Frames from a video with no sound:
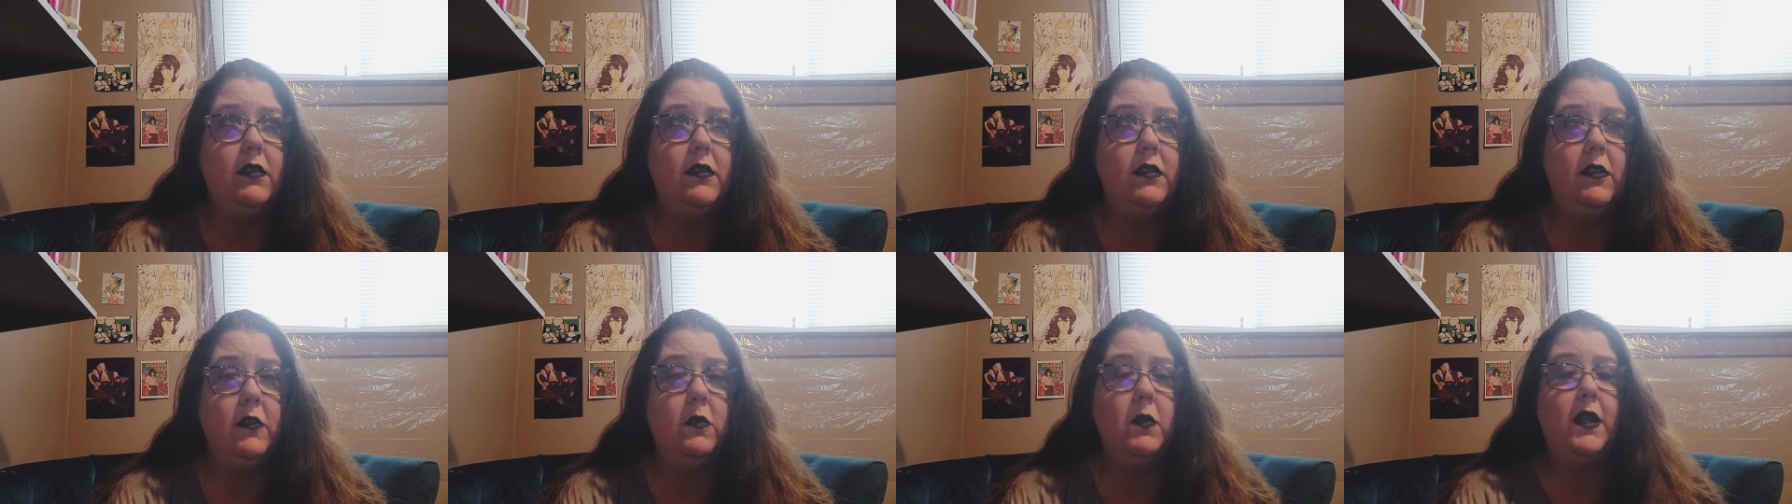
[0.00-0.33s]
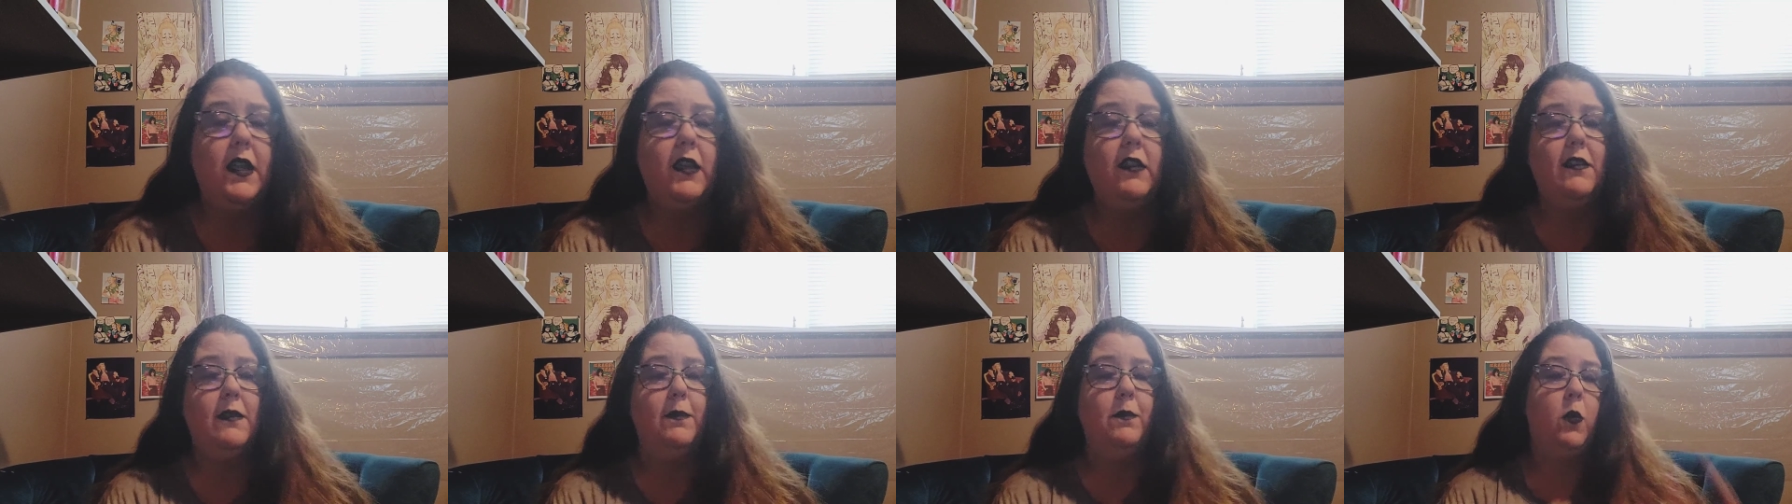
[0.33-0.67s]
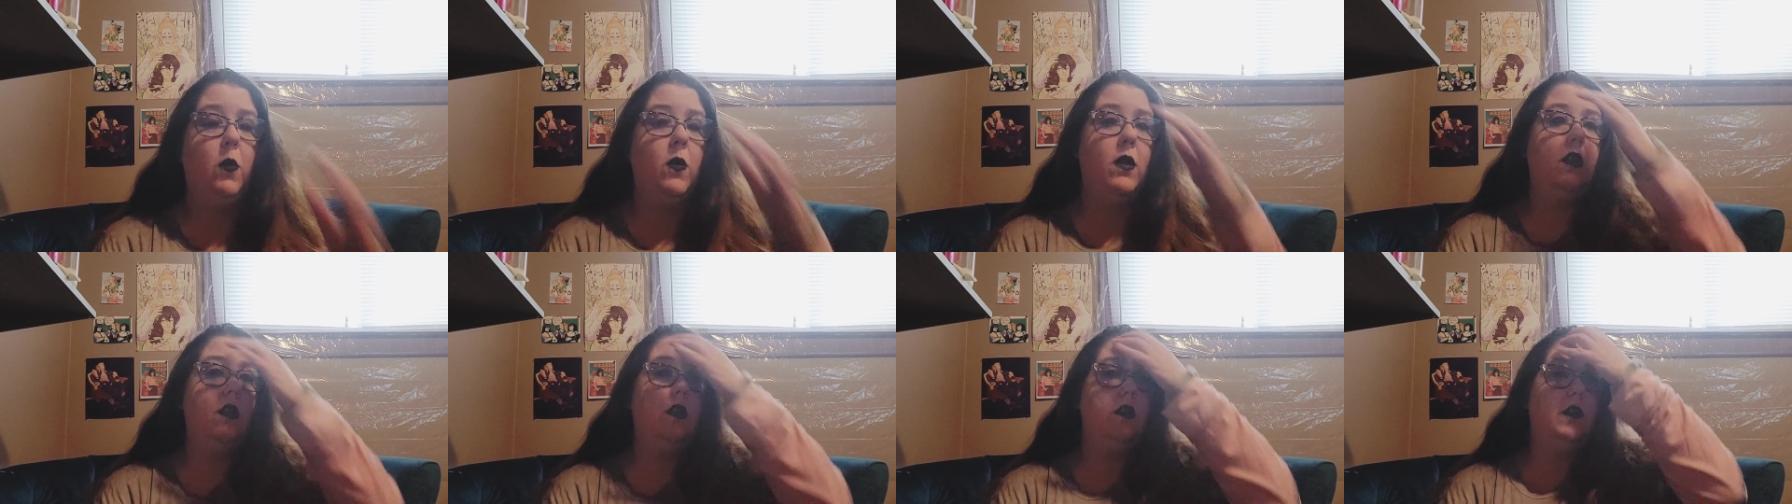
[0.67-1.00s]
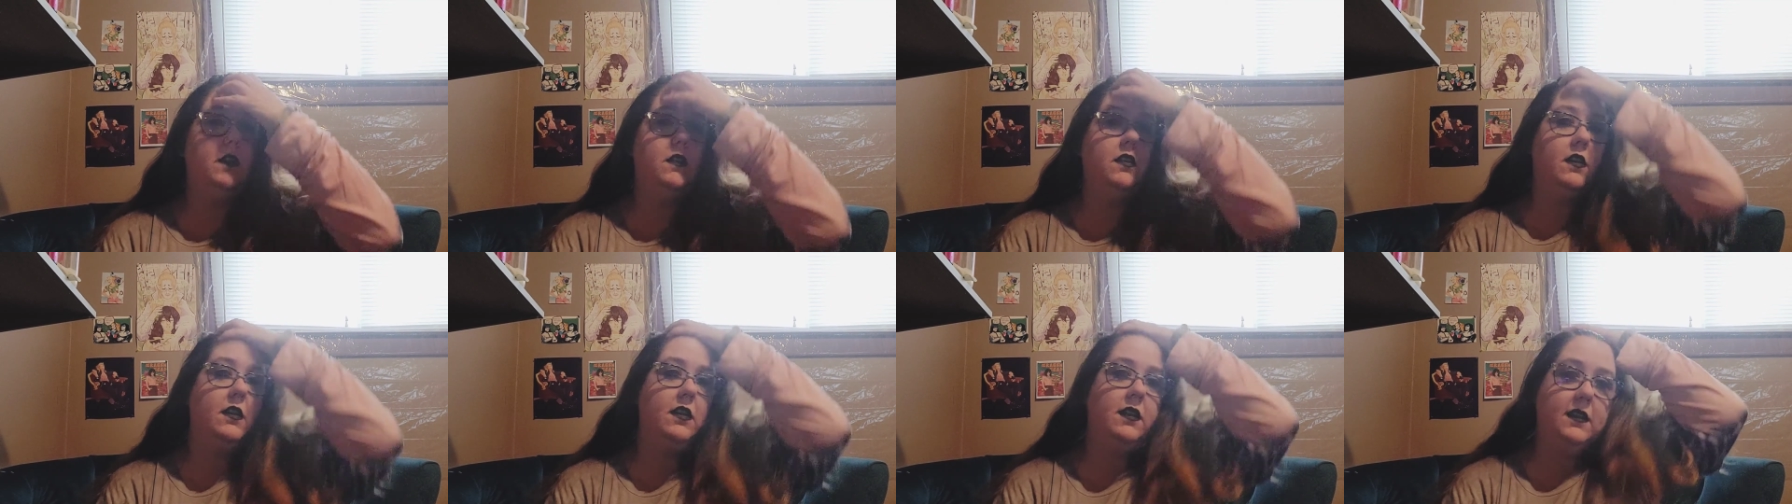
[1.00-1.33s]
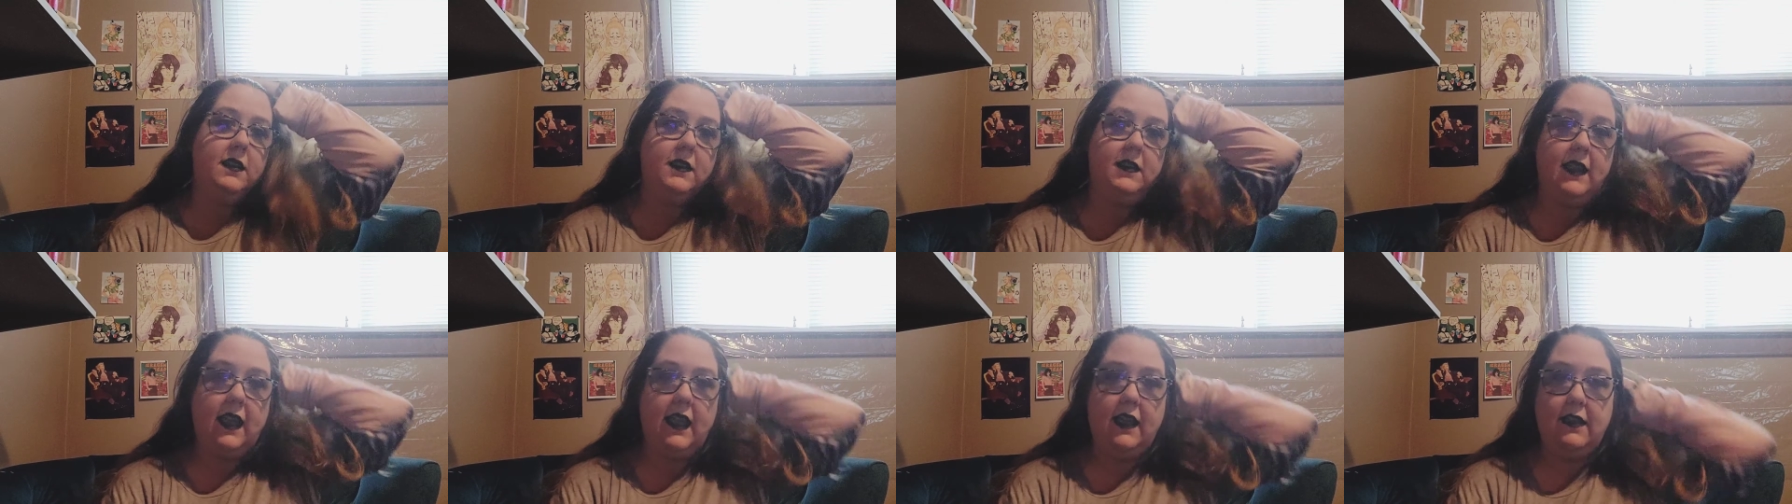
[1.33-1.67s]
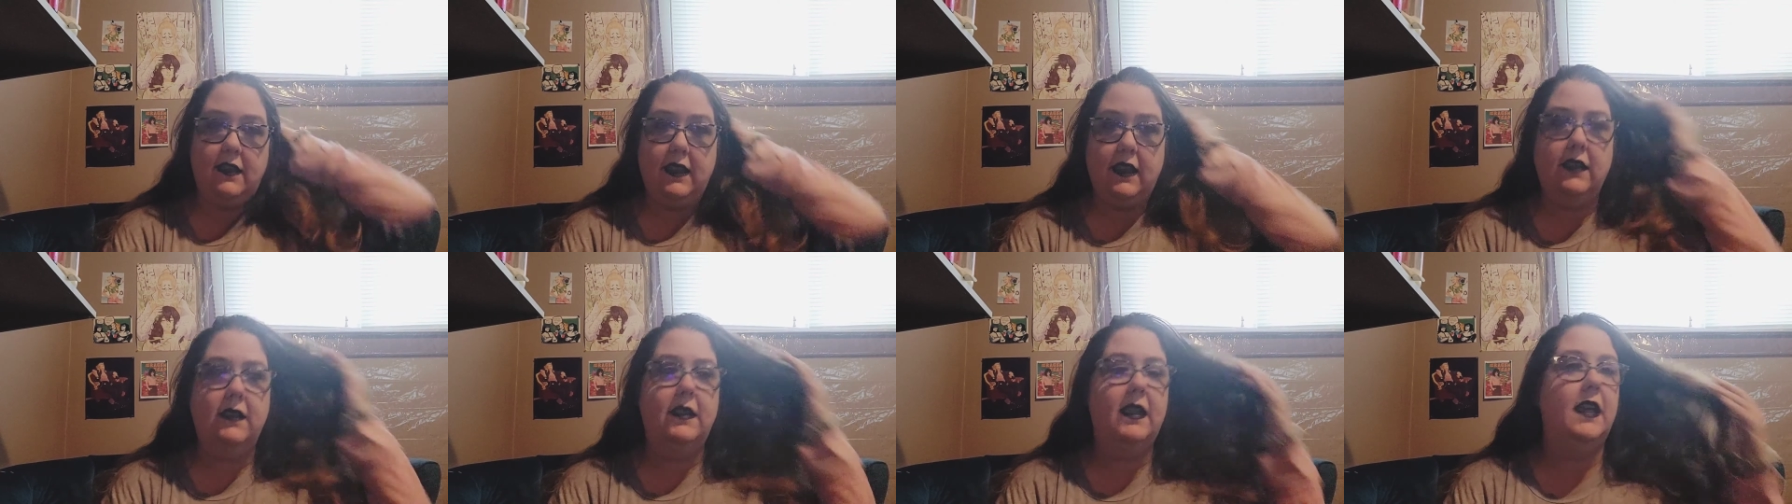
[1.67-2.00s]
do any spoilers because I
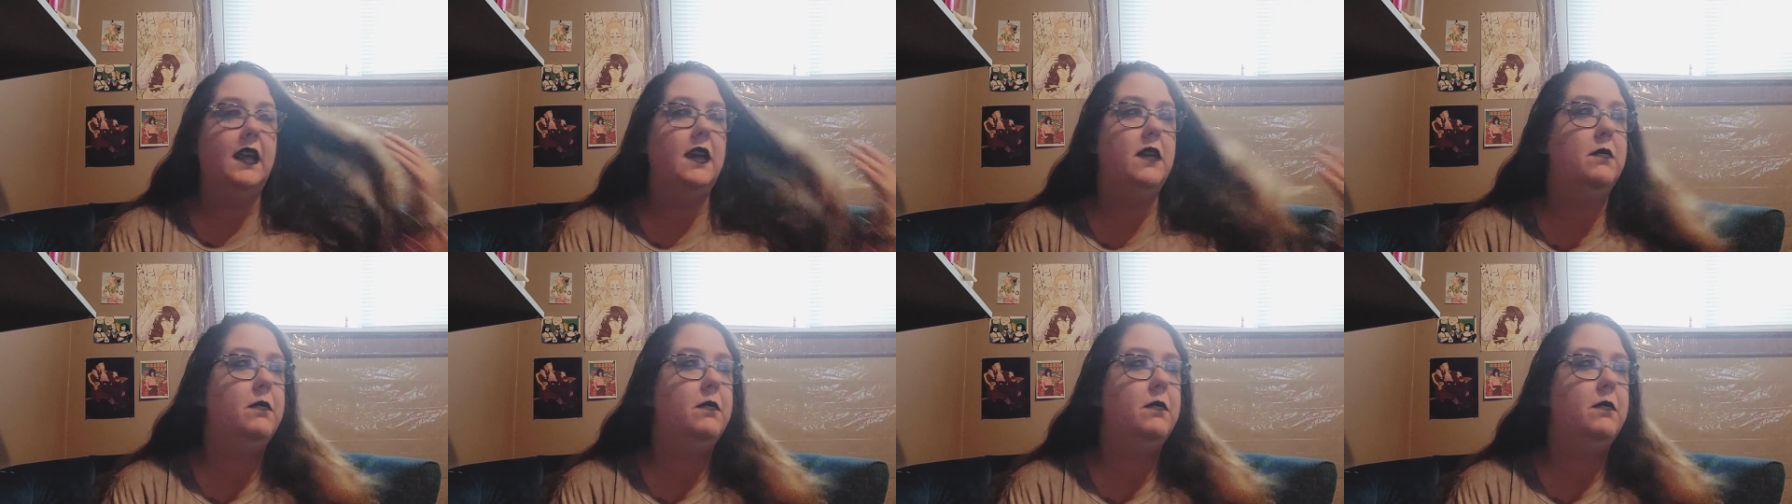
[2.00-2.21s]
think the